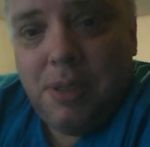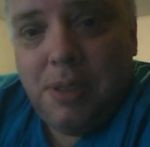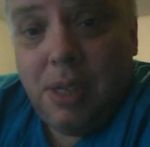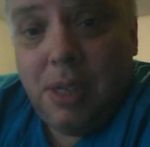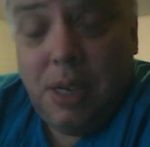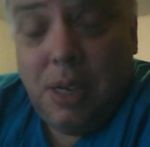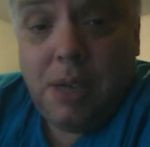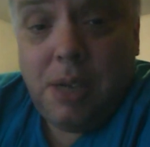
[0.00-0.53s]

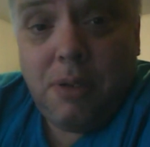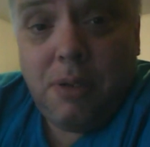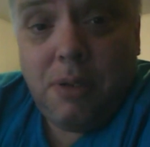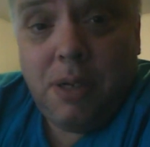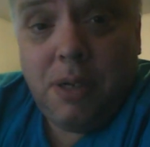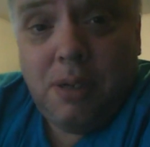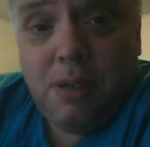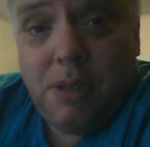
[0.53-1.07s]
And I
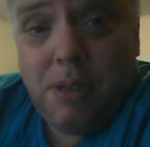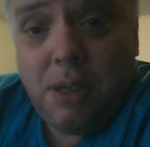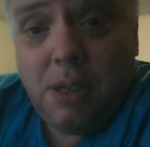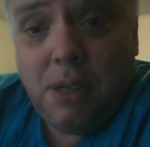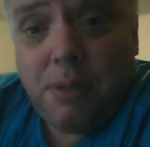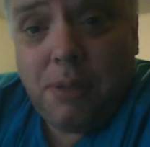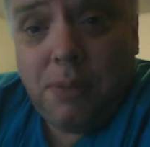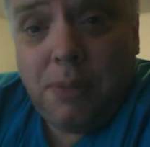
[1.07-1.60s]
actually learn
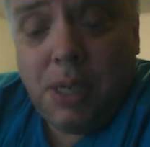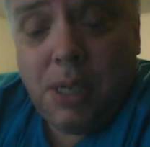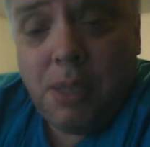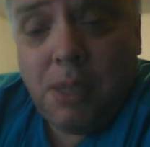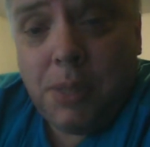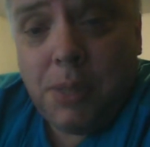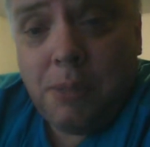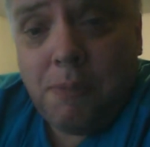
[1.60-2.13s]
stuff
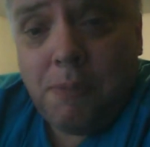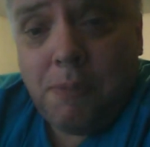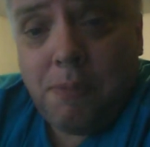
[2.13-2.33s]
sometimes.